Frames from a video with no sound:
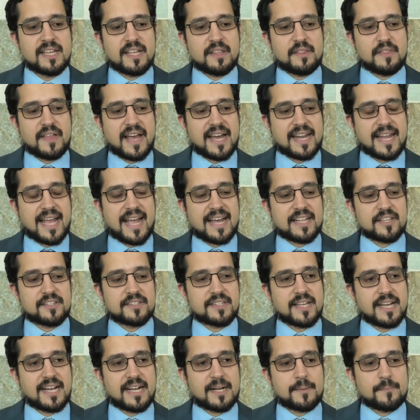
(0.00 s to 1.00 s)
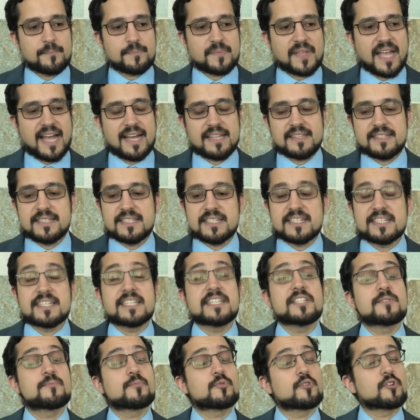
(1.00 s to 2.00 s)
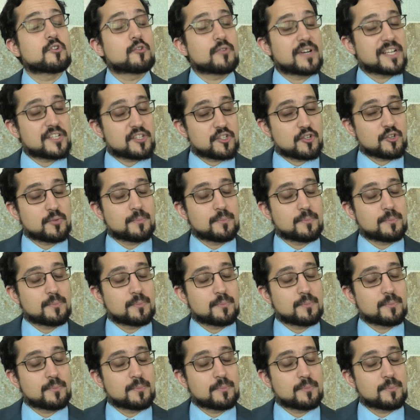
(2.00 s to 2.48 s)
that had disease progression